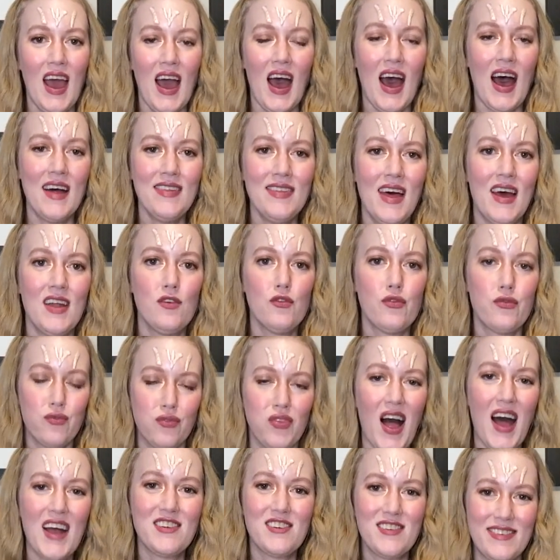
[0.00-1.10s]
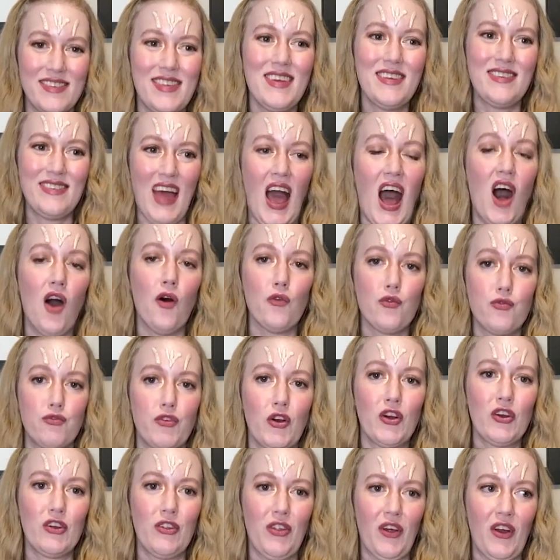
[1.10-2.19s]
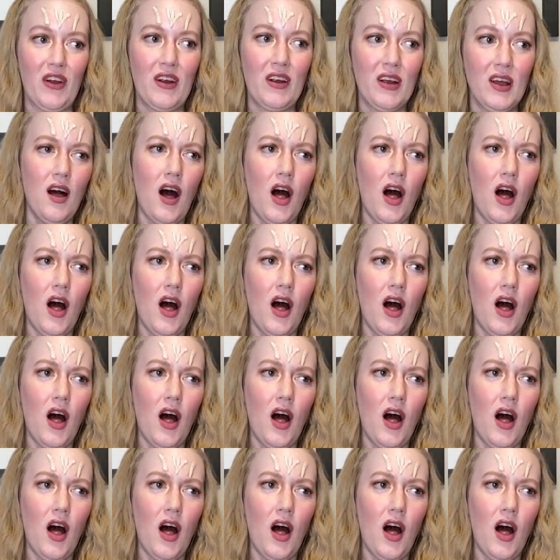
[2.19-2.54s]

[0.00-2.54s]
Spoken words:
and then fleshed this out further.